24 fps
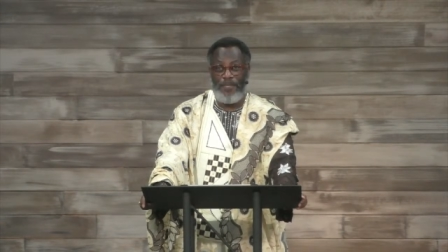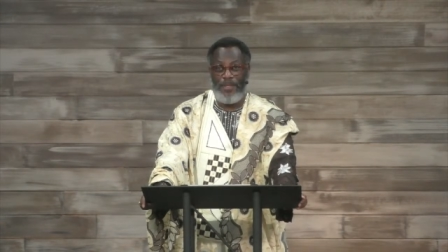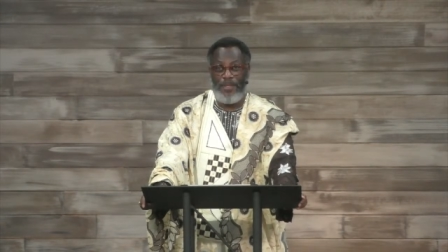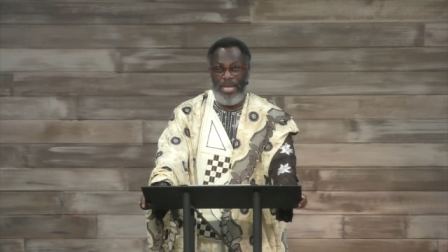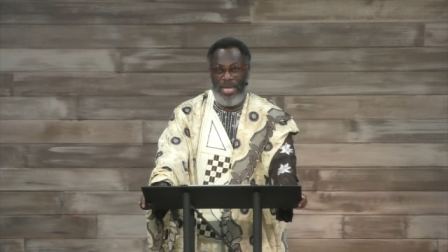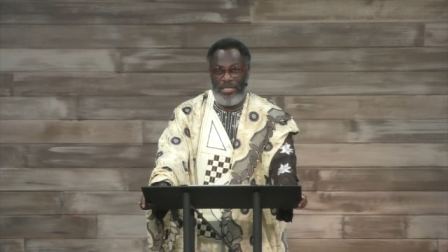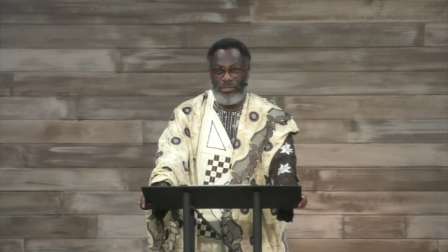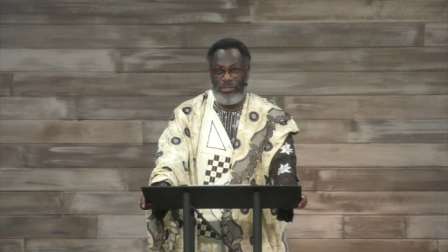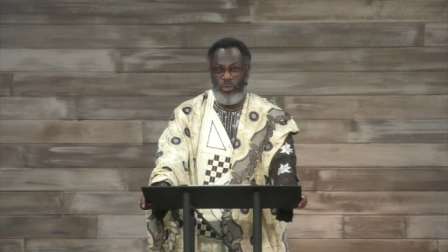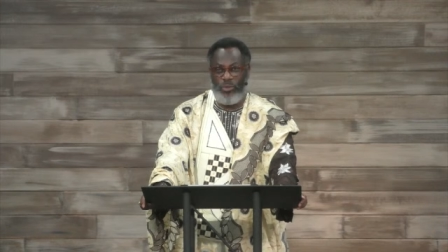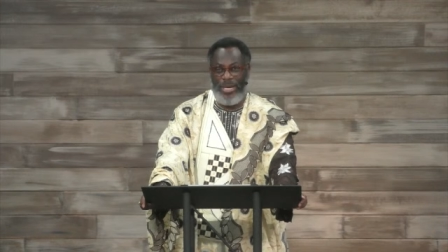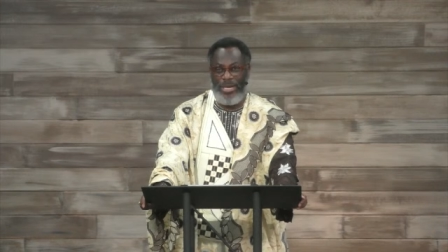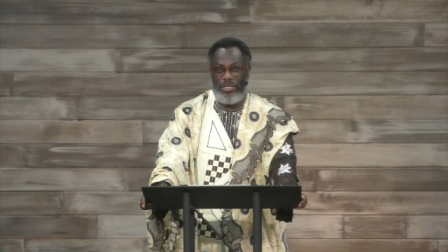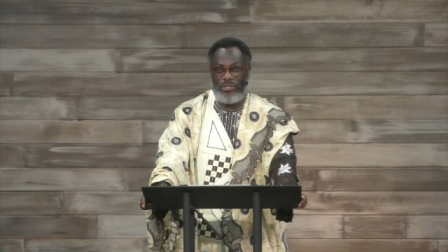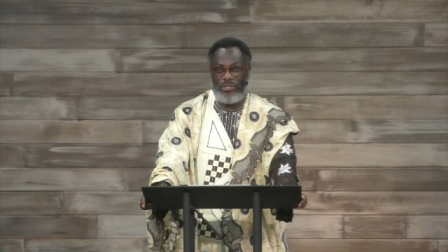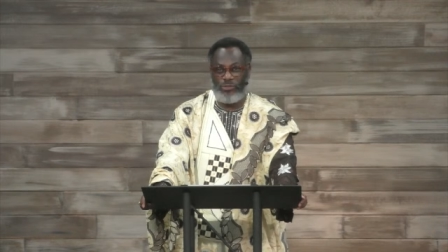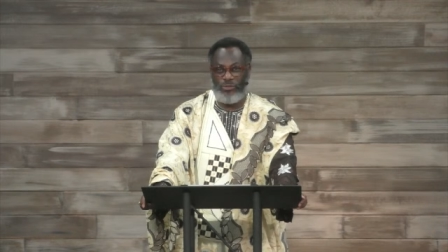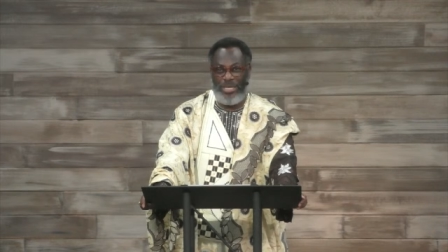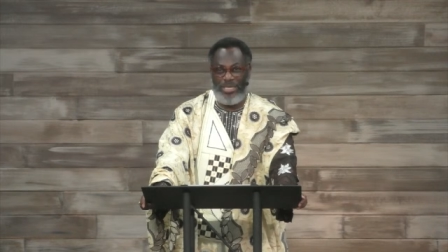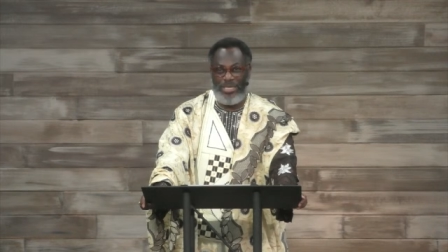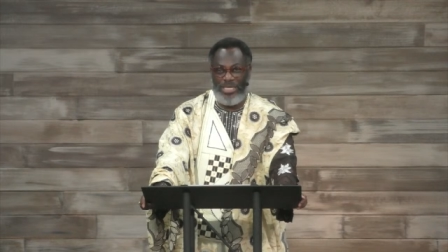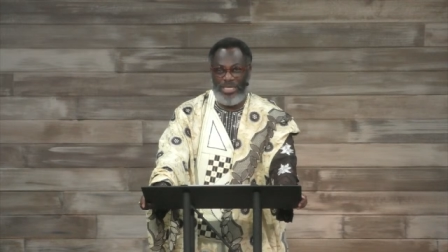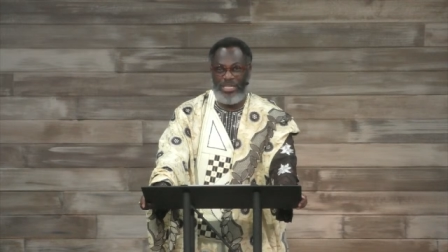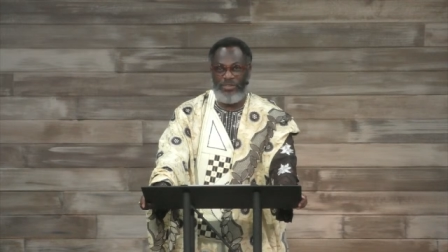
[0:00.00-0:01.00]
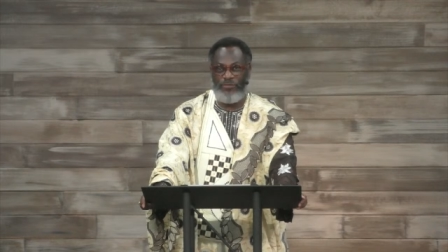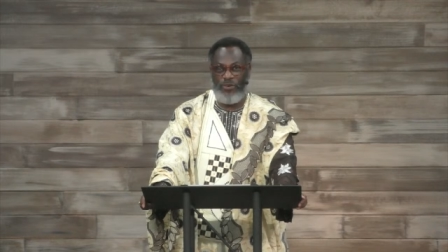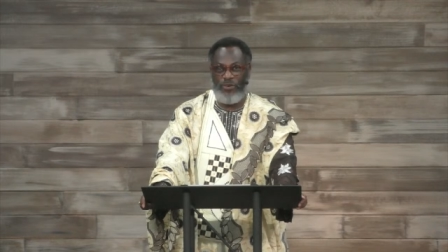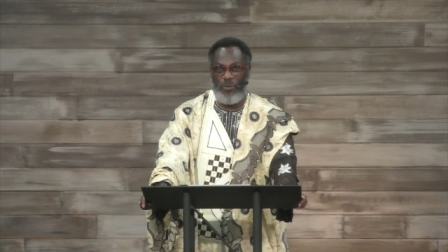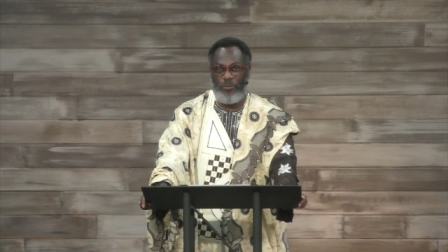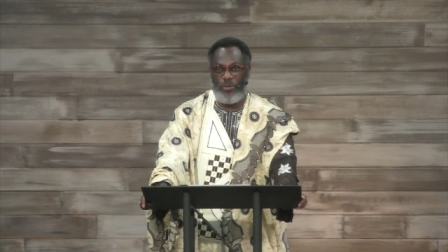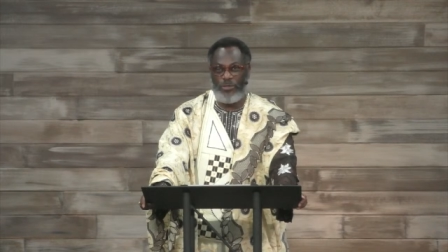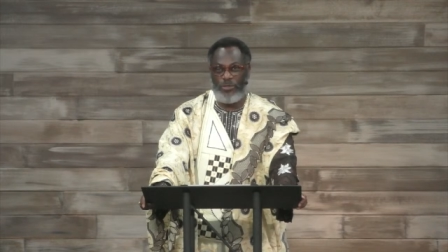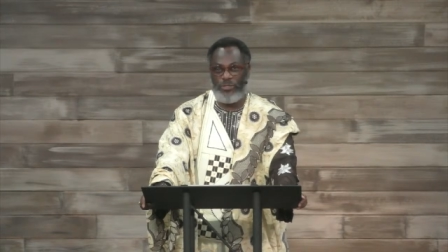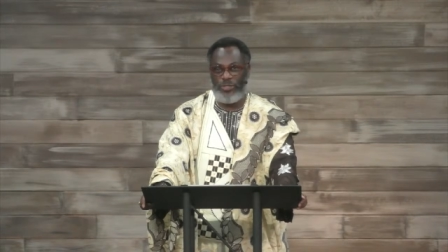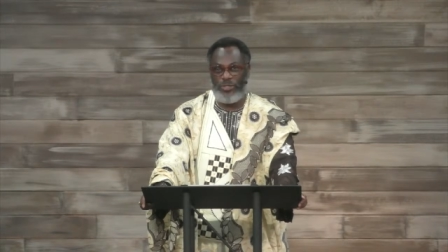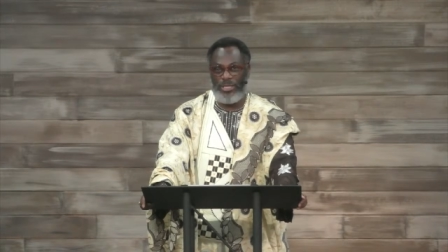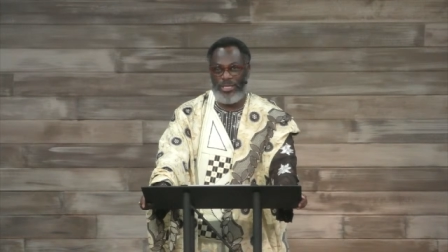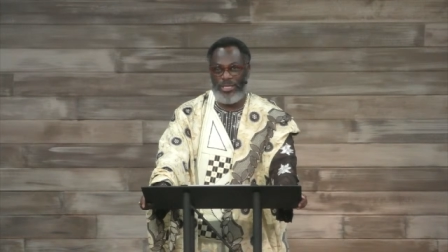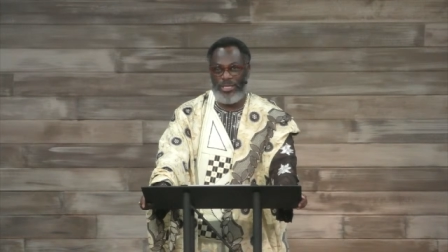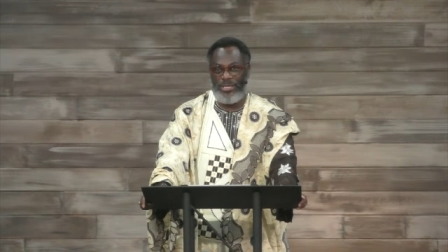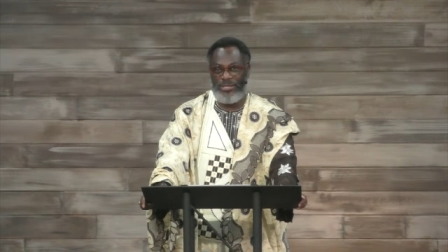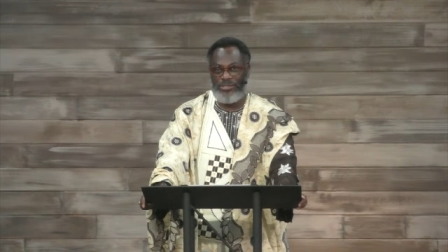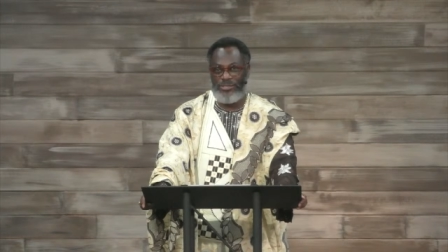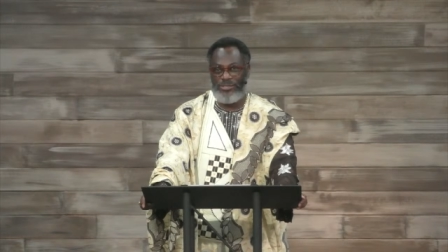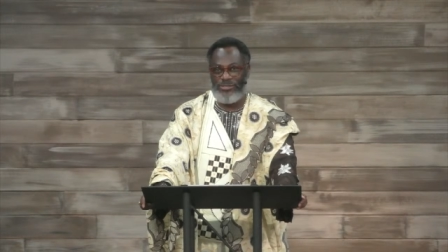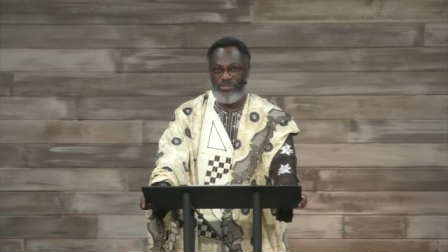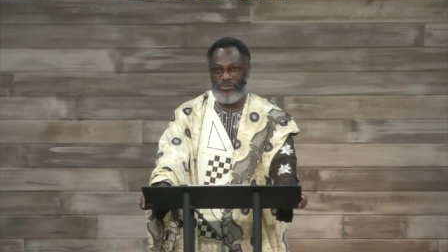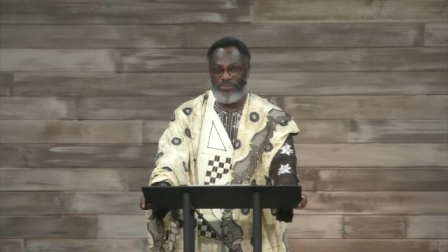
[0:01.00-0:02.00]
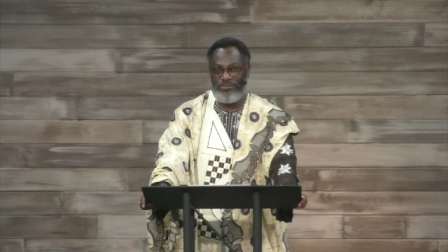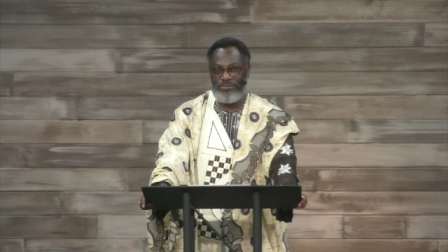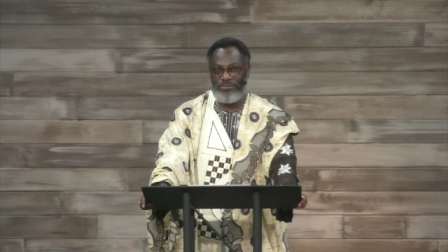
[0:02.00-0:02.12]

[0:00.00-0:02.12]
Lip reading: 8 ways to identify opportunities.